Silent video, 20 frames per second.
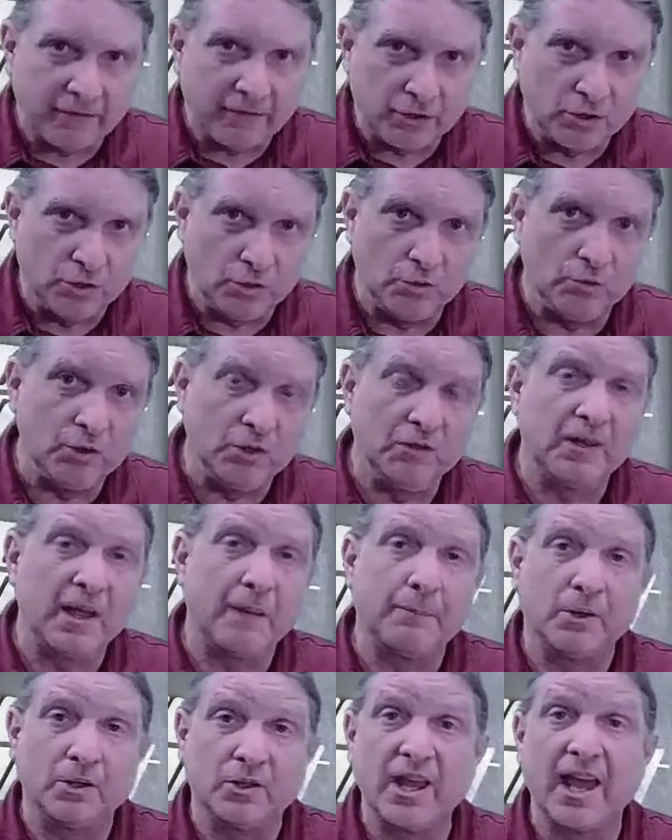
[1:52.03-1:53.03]
a union
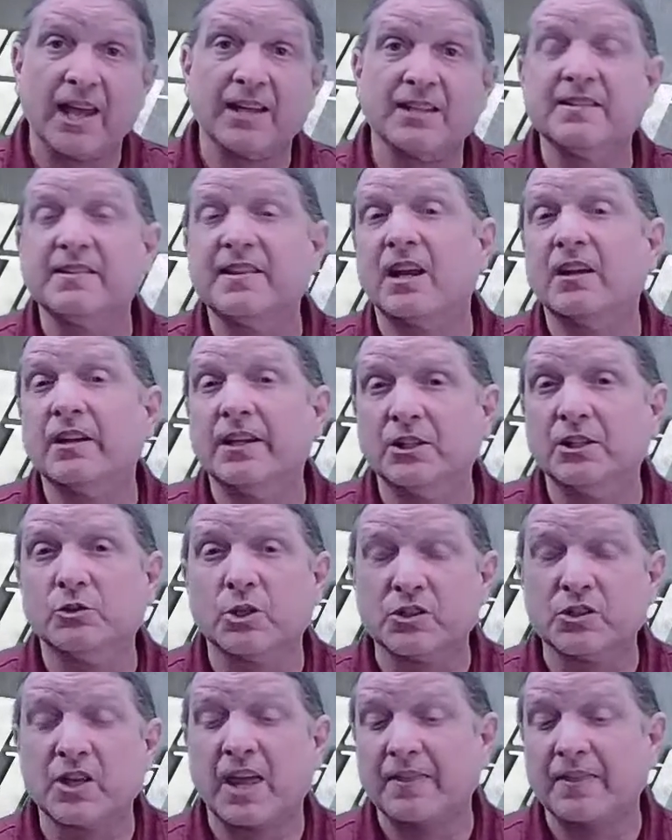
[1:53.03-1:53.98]
that protects their interests,